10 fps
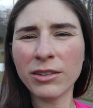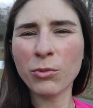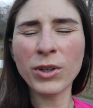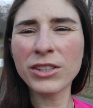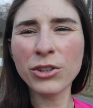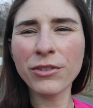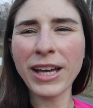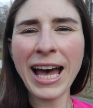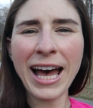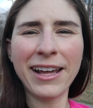once you've
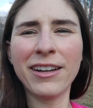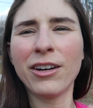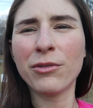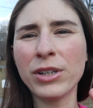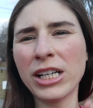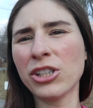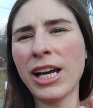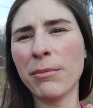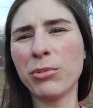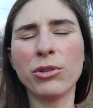had a fresh
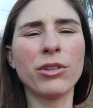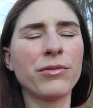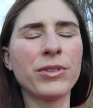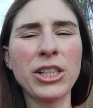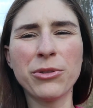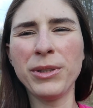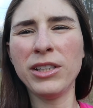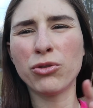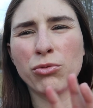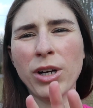apple or a fresh
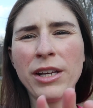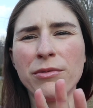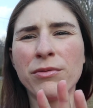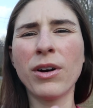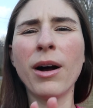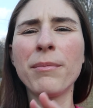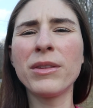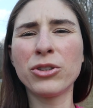peach right from the